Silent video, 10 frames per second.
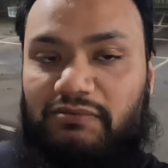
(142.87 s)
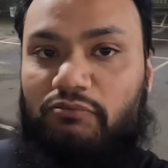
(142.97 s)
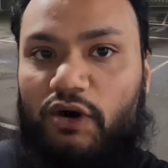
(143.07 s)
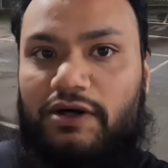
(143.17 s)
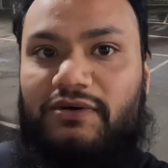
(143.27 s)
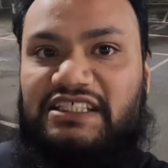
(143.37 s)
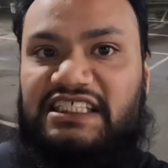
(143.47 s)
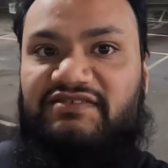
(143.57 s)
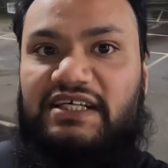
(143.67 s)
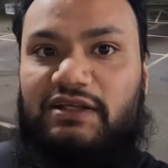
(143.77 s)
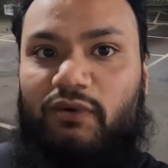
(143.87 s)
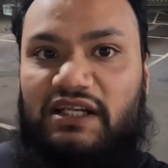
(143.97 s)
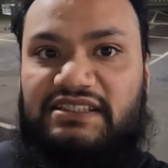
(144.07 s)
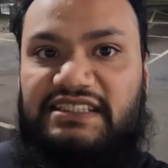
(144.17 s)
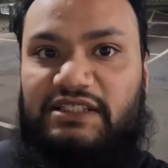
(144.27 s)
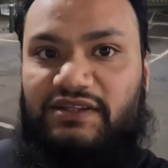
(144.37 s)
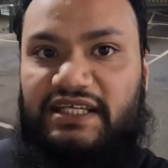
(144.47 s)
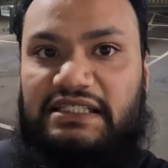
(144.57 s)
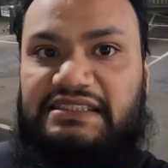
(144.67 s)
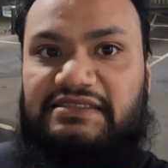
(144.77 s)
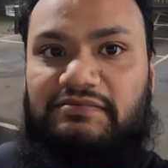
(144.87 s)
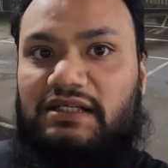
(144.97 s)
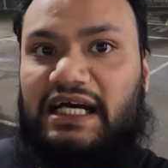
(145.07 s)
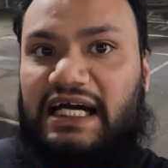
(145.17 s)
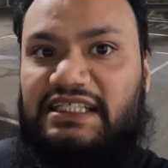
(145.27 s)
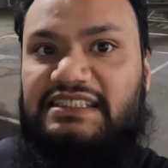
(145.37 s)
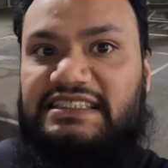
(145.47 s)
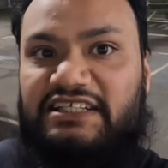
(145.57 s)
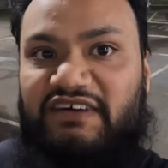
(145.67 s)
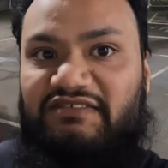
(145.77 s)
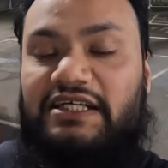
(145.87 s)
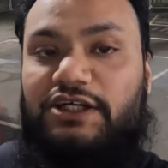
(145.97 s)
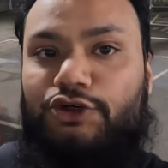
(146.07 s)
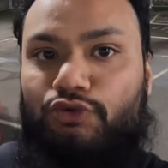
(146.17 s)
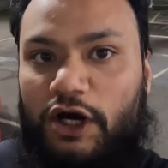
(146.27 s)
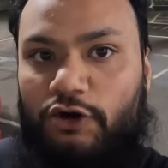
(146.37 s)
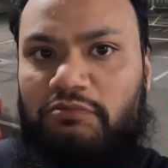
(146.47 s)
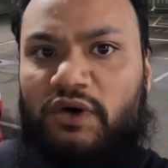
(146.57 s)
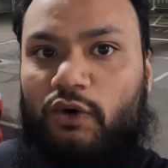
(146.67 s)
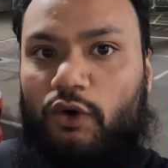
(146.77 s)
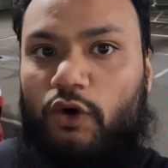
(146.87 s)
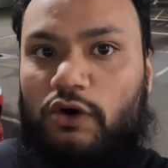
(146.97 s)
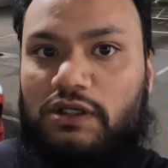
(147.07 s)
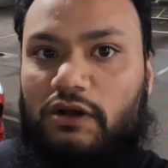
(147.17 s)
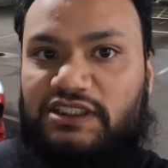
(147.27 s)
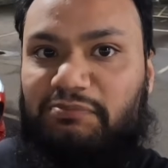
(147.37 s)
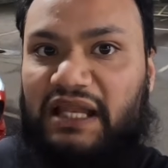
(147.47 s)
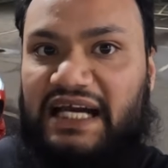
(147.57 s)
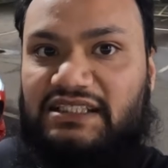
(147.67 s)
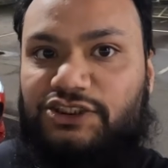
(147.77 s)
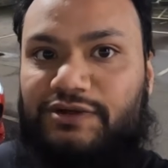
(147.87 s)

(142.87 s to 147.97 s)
more aggressive than the one seen on this, and instead of having chrome or gloss black